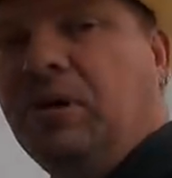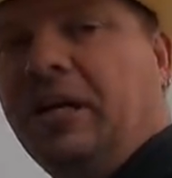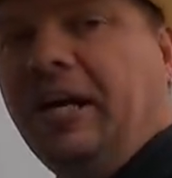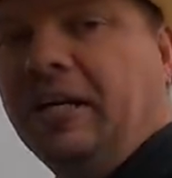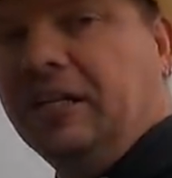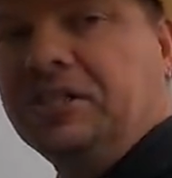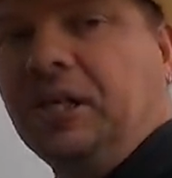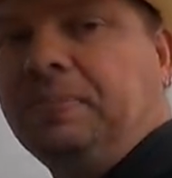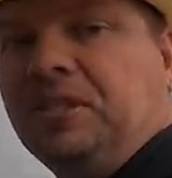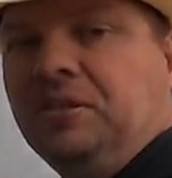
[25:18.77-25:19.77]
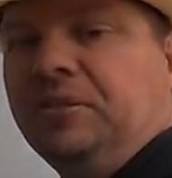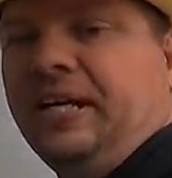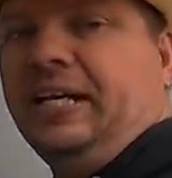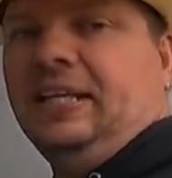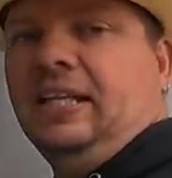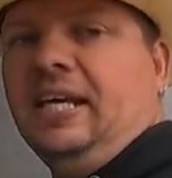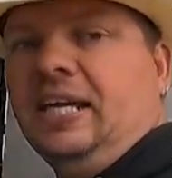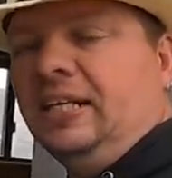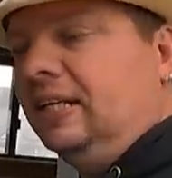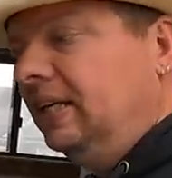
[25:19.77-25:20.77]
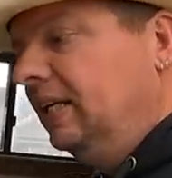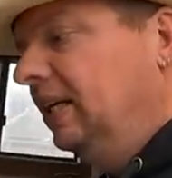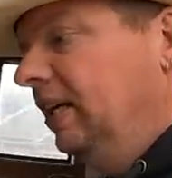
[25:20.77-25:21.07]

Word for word: what Erin's up to. And then,